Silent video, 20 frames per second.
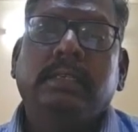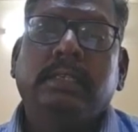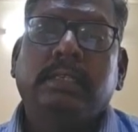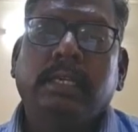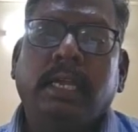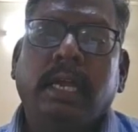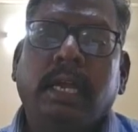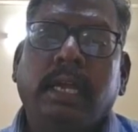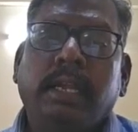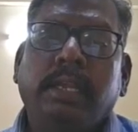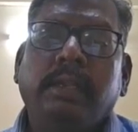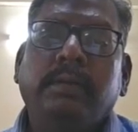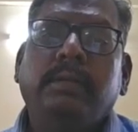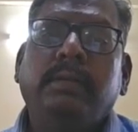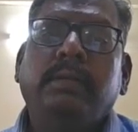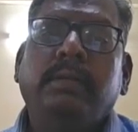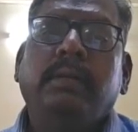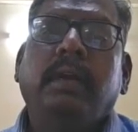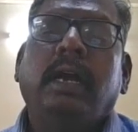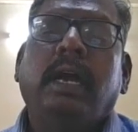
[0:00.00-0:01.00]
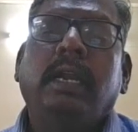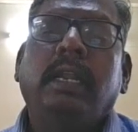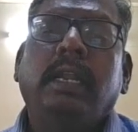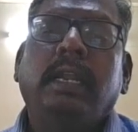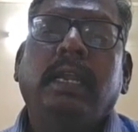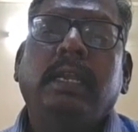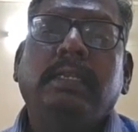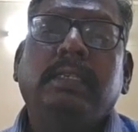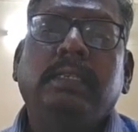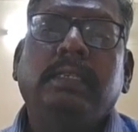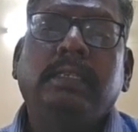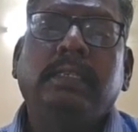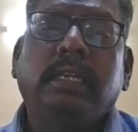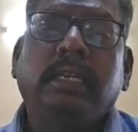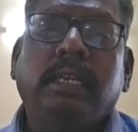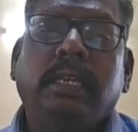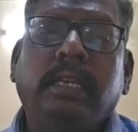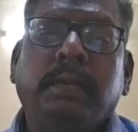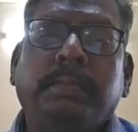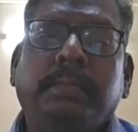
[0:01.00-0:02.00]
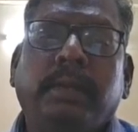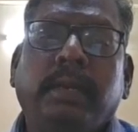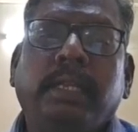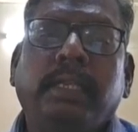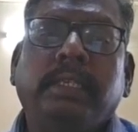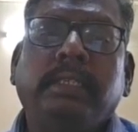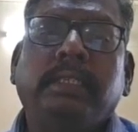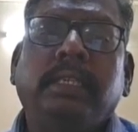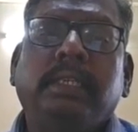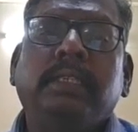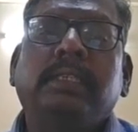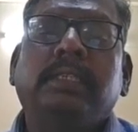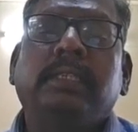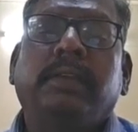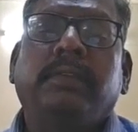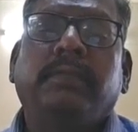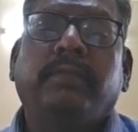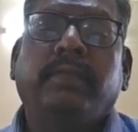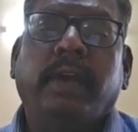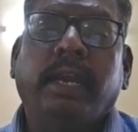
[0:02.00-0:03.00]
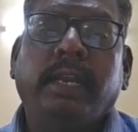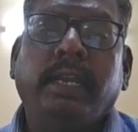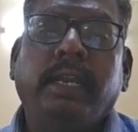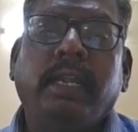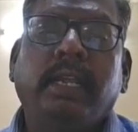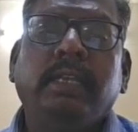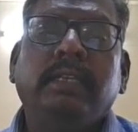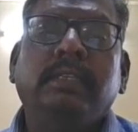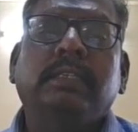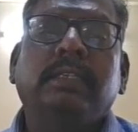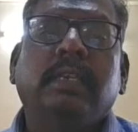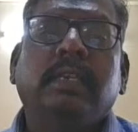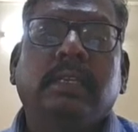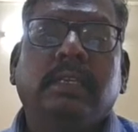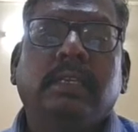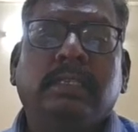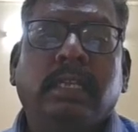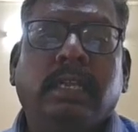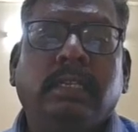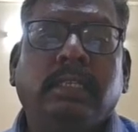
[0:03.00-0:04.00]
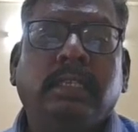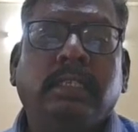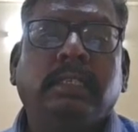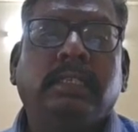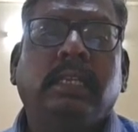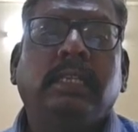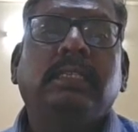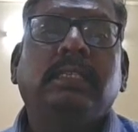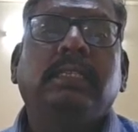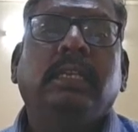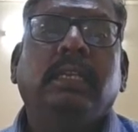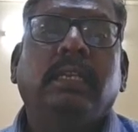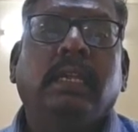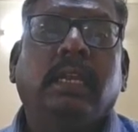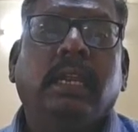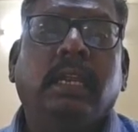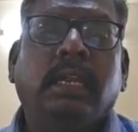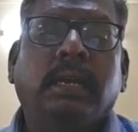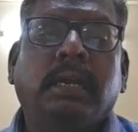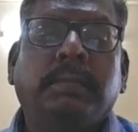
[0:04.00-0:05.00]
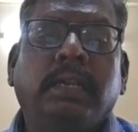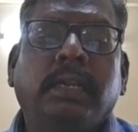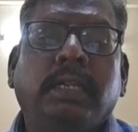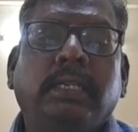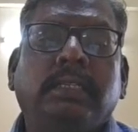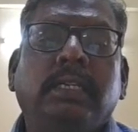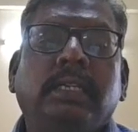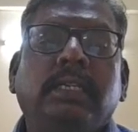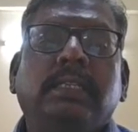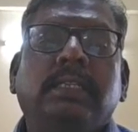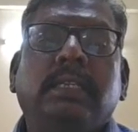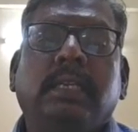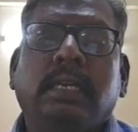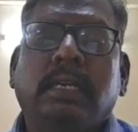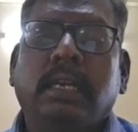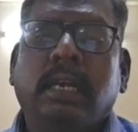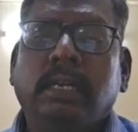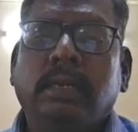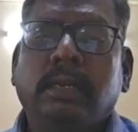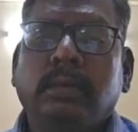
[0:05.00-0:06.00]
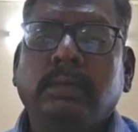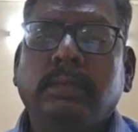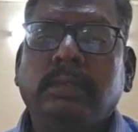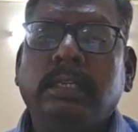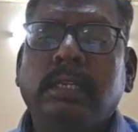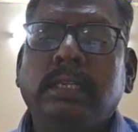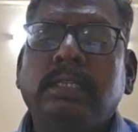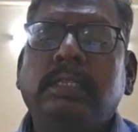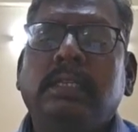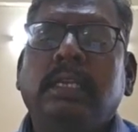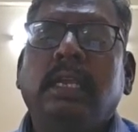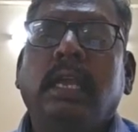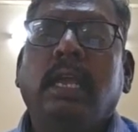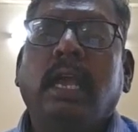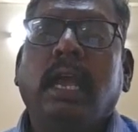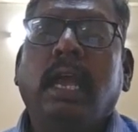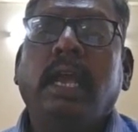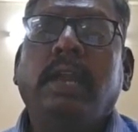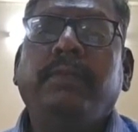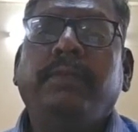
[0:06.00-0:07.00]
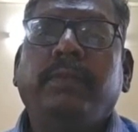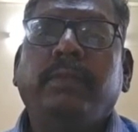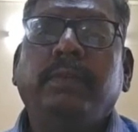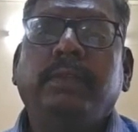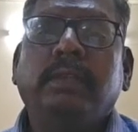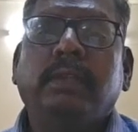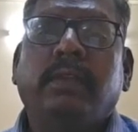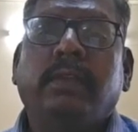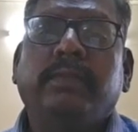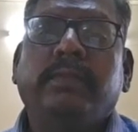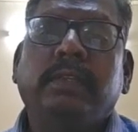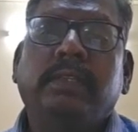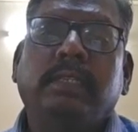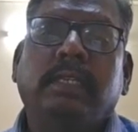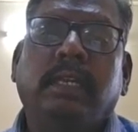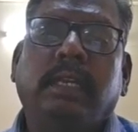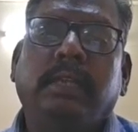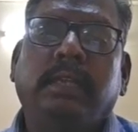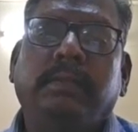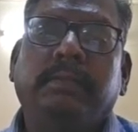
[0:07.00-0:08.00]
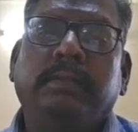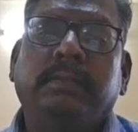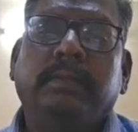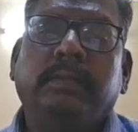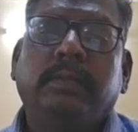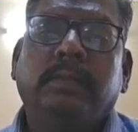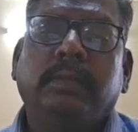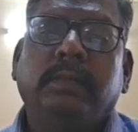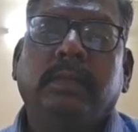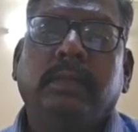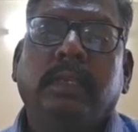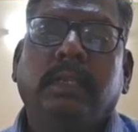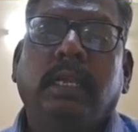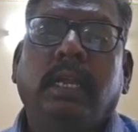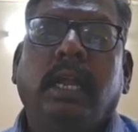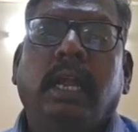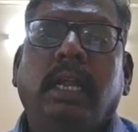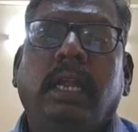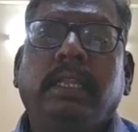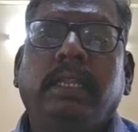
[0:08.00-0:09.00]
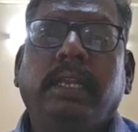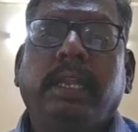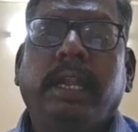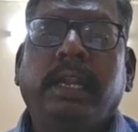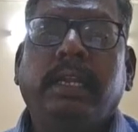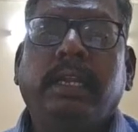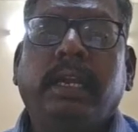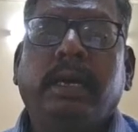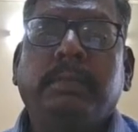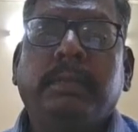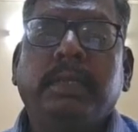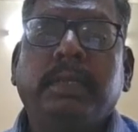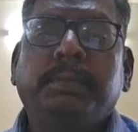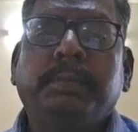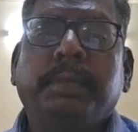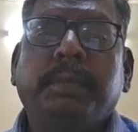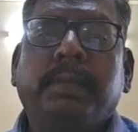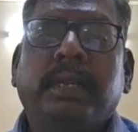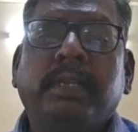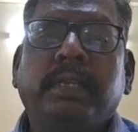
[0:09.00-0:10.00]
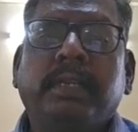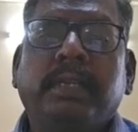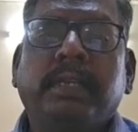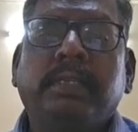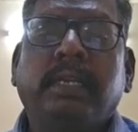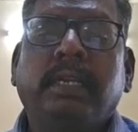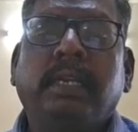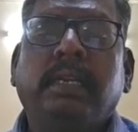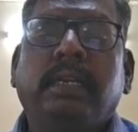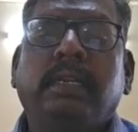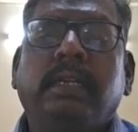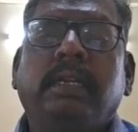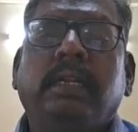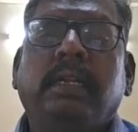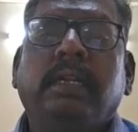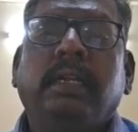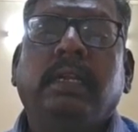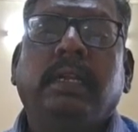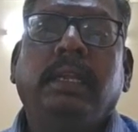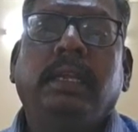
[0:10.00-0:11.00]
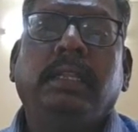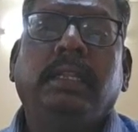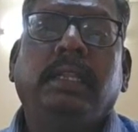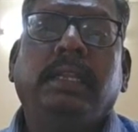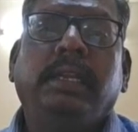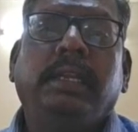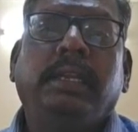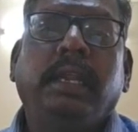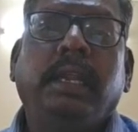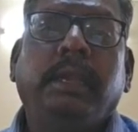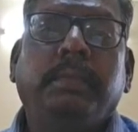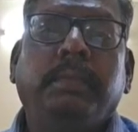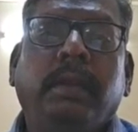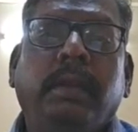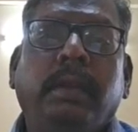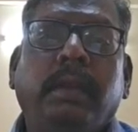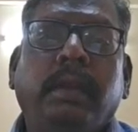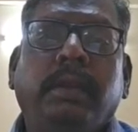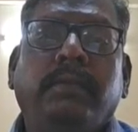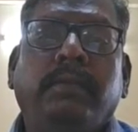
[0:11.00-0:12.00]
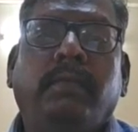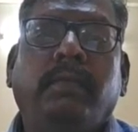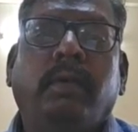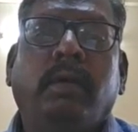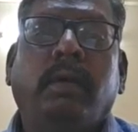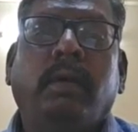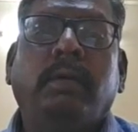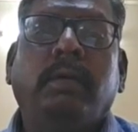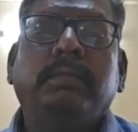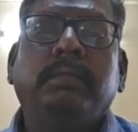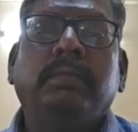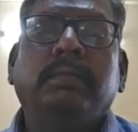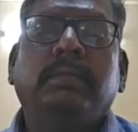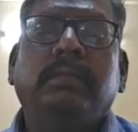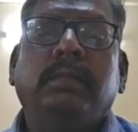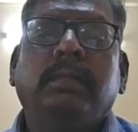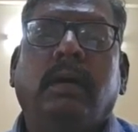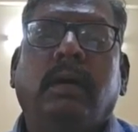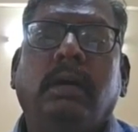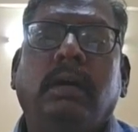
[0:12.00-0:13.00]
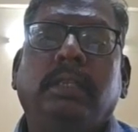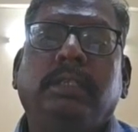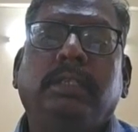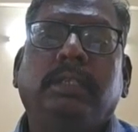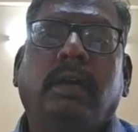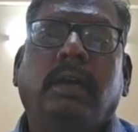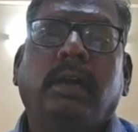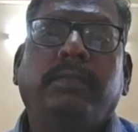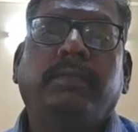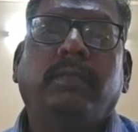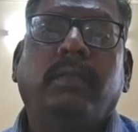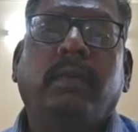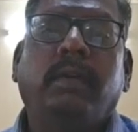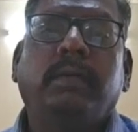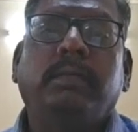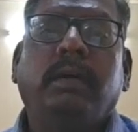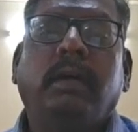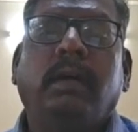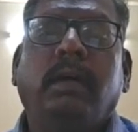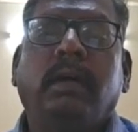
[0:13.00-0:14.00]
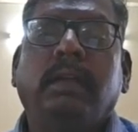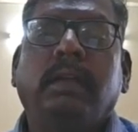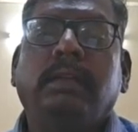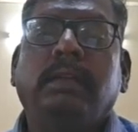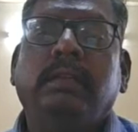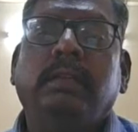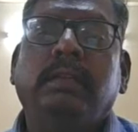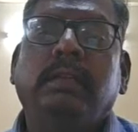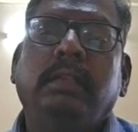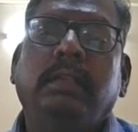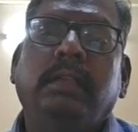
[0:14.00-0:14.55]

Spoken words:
scenario, analysis and interpretations, findings, suggestions, recommendations, conclusions, and future of the study. And the data must be presented in the table form or the chart form or in